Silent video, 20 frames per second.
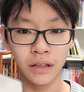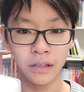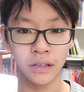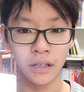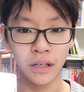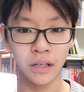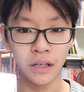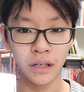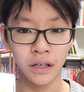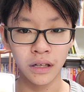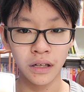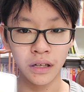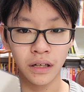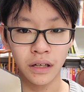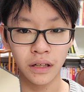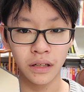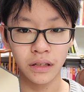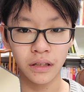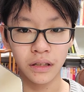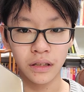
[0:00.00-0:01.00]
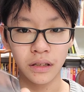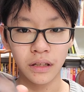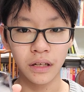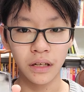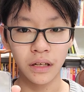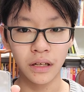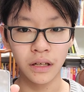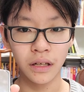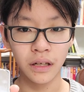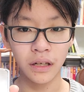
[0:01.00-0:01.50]
da
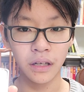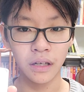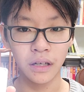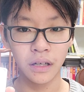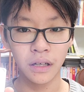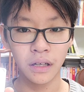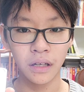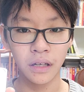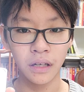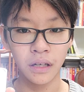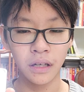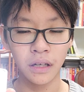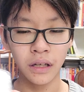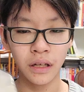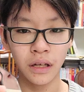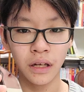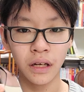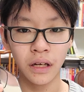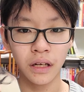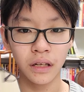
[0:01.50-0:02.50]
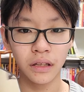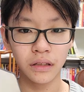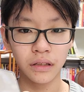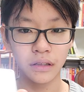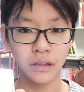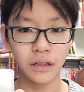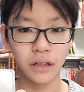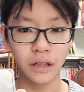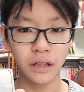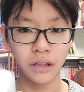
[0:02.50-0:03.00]
da
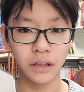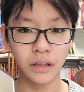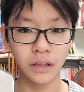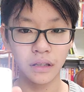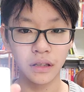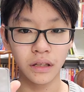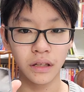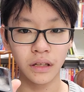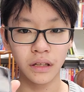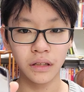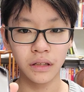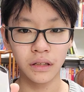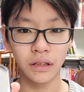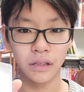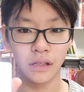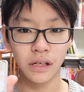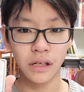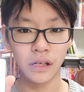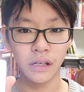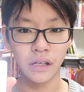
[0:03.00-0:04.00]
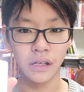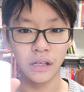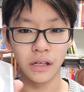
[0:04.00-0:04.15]
da da da.